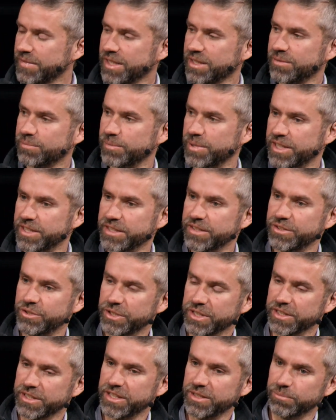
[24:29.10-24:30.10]
but you
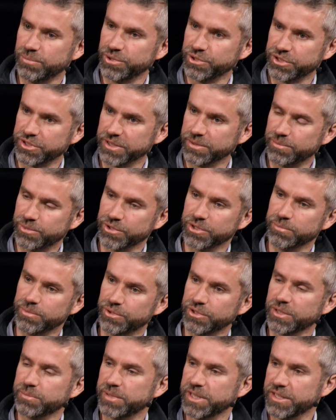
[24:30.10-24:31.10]
can keep pushing it more and
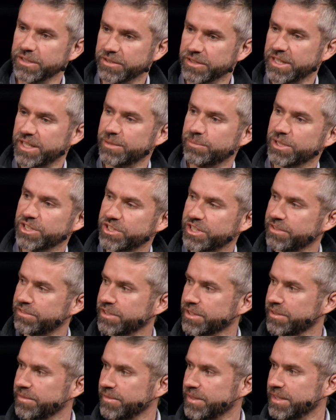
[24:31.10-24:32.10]
more depending on how much
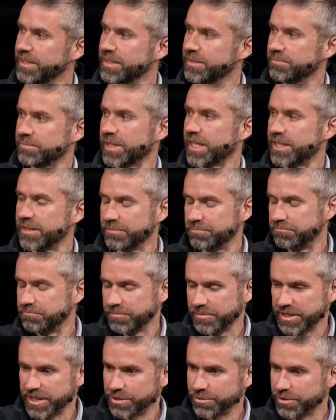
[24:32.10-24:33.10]
effort, and
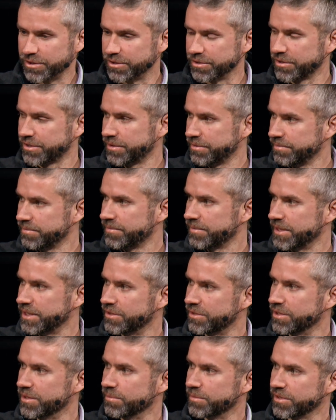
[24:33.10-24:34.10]
that'll cost in
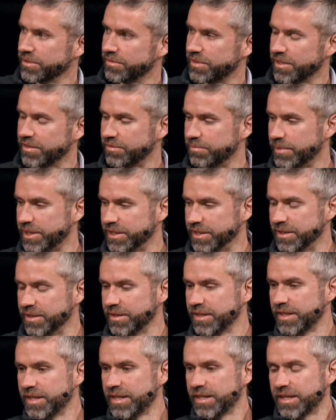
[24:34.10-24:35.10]
terms of money,
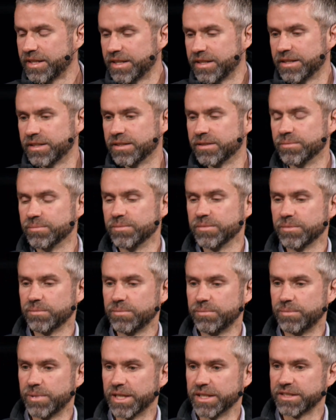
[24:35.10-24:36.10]

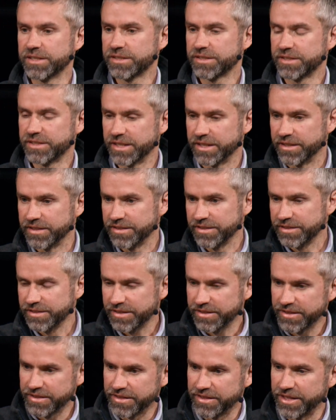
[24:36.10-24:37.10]
but
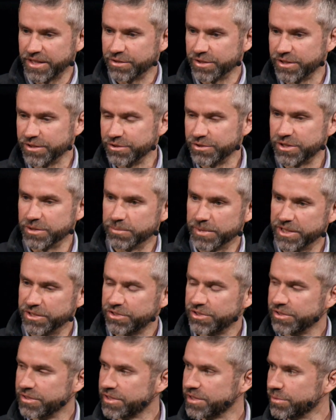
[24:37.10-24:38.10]
there are those
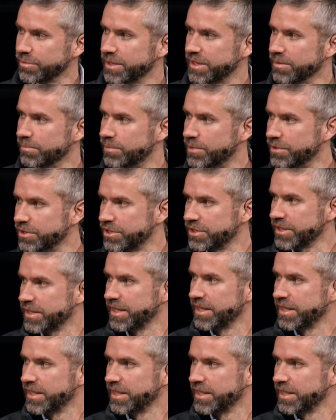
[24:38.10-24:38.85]
dimensions that we can push.